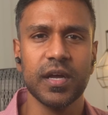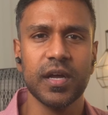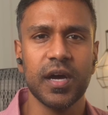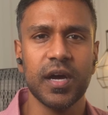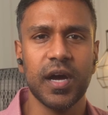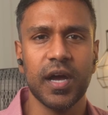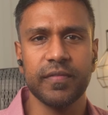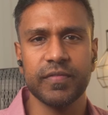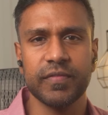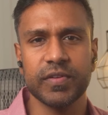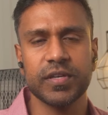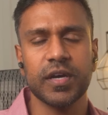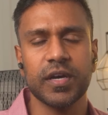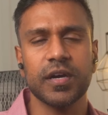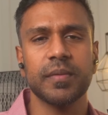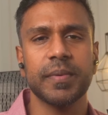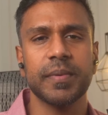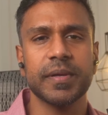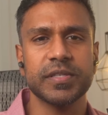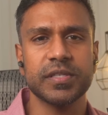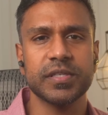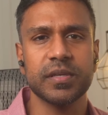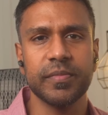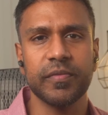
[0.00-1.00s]
I even talk
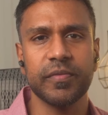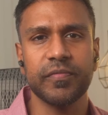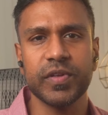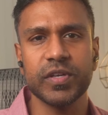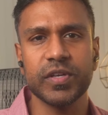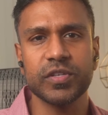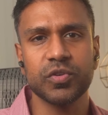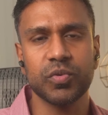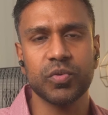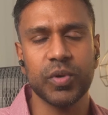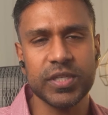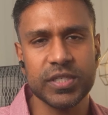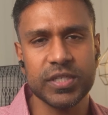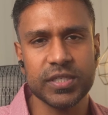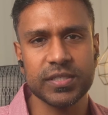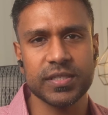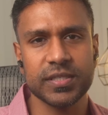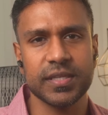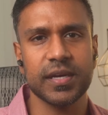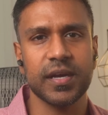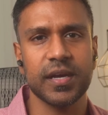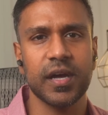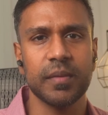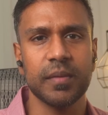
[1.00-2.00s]
about some of these questions
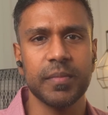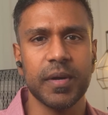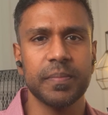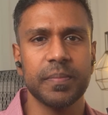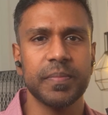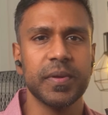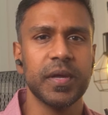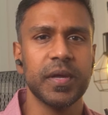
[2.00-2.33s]
that come up